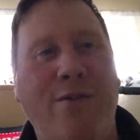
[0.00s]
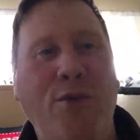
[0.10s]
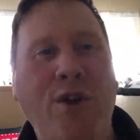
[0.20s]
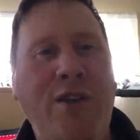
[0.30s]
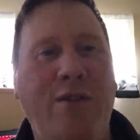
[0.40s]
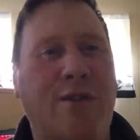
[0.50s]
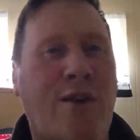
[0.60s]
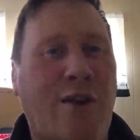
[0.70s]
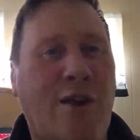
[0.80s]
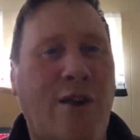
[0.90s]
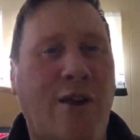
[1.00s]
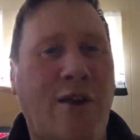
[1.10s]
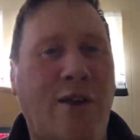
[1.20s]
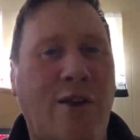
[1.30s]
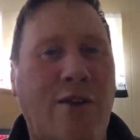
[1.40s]
and we get into
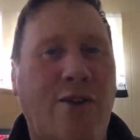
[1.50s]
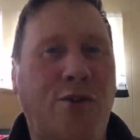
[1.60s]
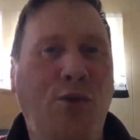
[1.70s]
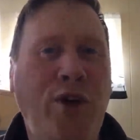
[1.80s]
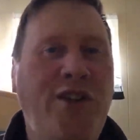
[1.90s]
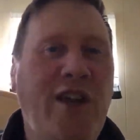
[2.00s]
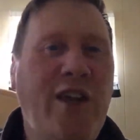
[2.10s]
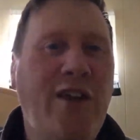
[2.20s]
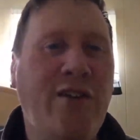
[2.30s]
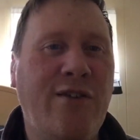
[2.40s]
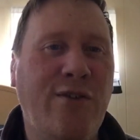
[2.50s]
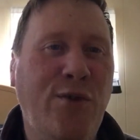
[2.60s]
Champions League. We did it.